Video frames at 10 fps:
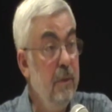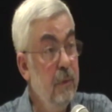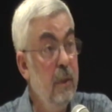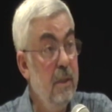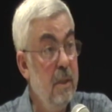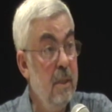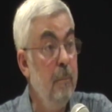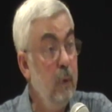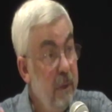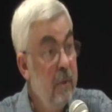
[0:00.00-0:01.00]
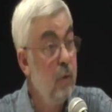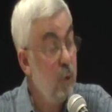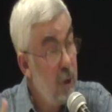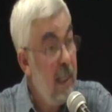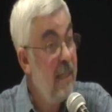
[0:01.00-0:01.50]
for us is a political
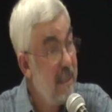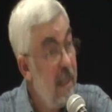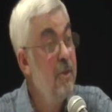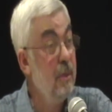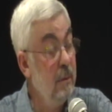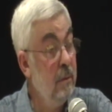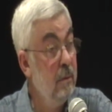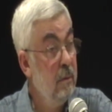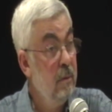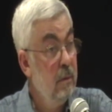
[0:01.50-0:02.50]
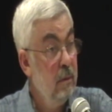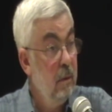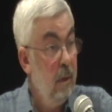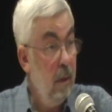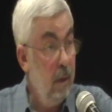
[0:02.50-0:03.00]
socialization
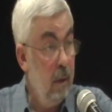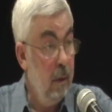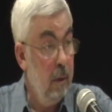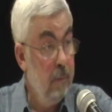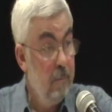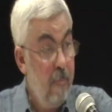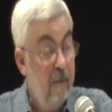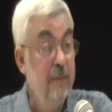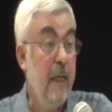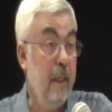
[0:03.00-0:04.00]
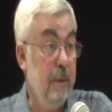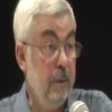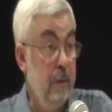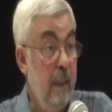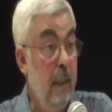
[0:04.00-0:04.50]
factor,
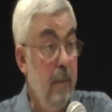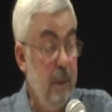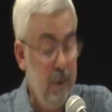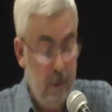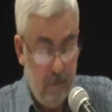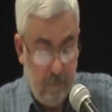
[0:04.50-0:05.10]
element.